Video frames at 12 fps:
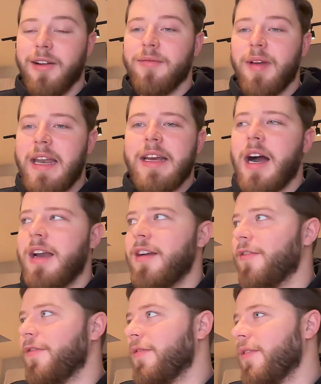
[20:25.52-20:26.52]
any kind
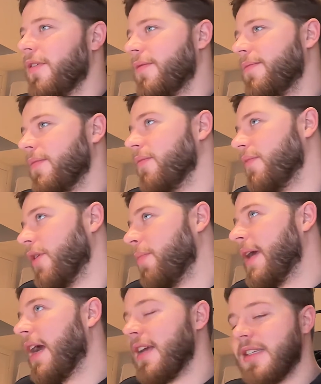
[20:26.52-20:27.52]
of the
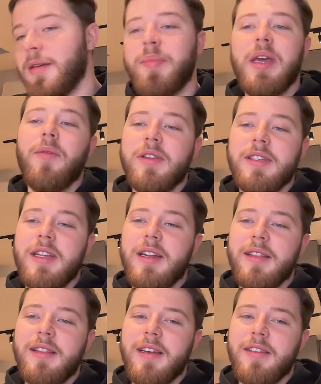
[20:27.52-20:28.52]
big ICP ones that
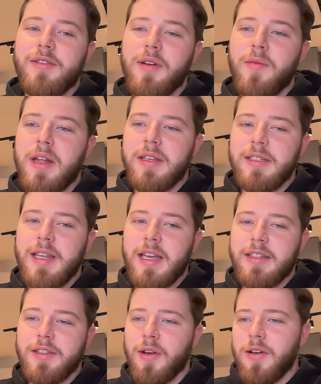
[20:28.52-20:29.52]
are doing well these
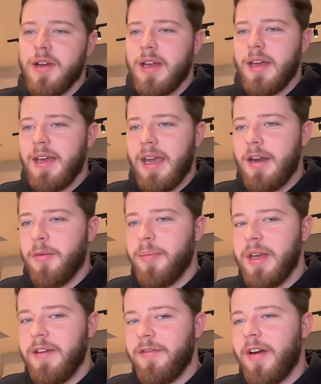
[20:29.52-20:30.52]
days. So it'll
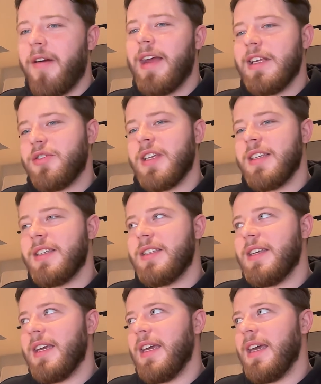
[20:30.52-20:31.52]
be very interesting to
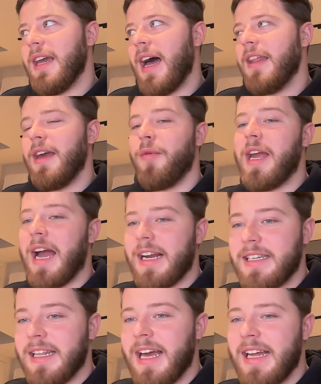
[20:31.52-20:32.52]
see how they
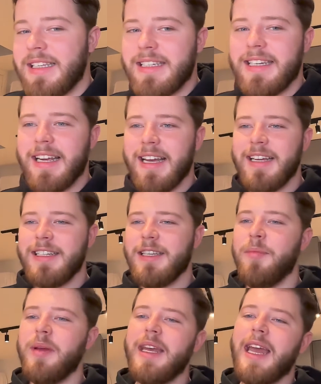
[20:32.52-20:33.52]
react to that, to
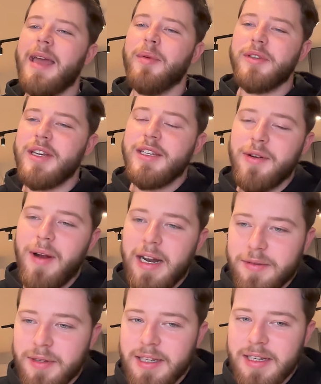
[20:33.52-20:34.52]
being able to
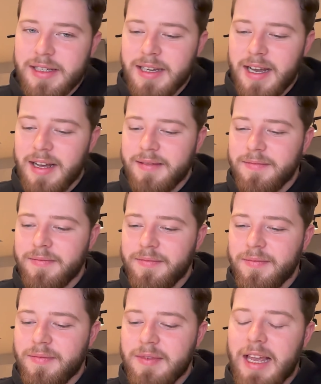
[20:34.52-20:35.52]
interact with these
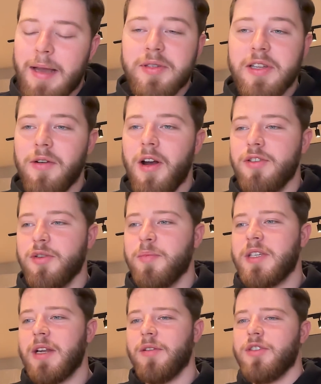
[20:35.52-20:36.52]
dApps that are
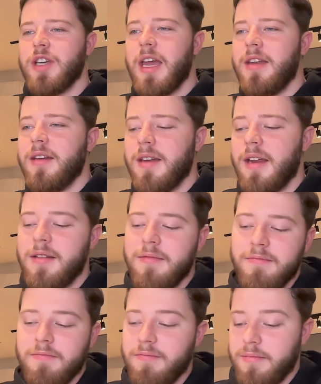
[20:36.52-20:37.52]
100% on chain
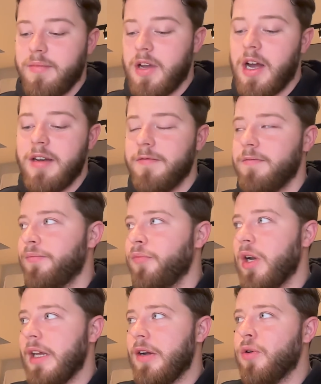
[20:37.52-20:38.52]
and kind of
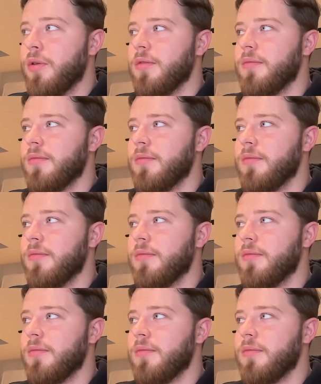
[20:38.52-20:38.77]
really cool.